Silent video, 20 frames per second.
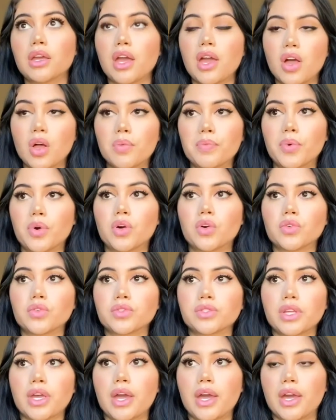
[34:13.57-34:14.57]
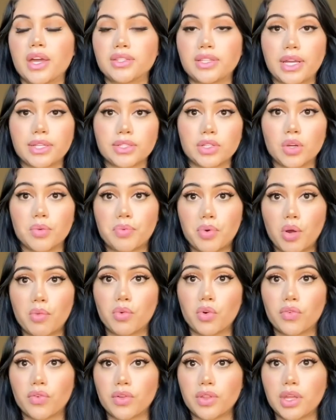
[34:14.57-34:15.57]
elbows and I did a
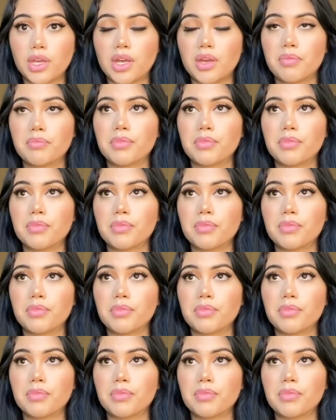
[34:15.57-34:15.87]
promo for them.